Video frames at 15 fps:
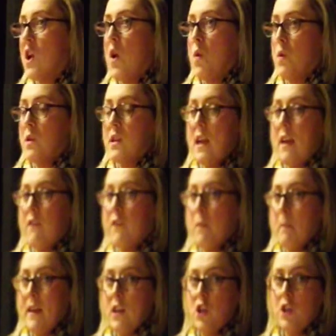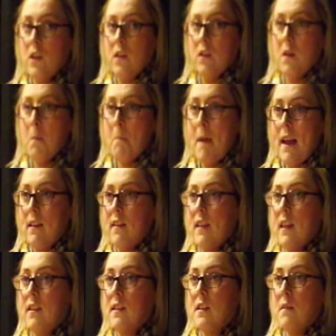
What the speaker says: closed information meant that